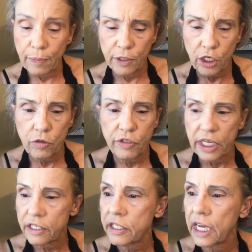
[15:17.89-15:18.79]
I'm going to use
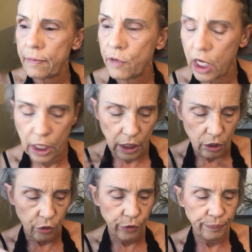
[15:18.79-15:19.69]
that same
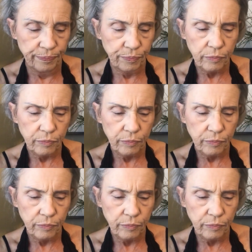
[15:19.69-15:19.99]
color.